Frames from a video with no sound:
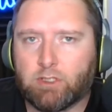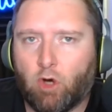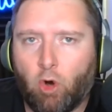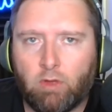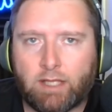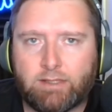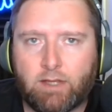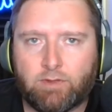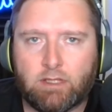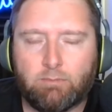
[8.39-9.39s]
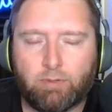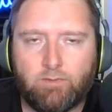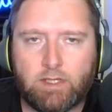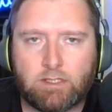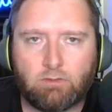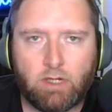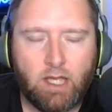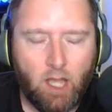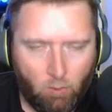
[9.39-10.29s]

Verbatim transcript: is a whole lot different than the previous three.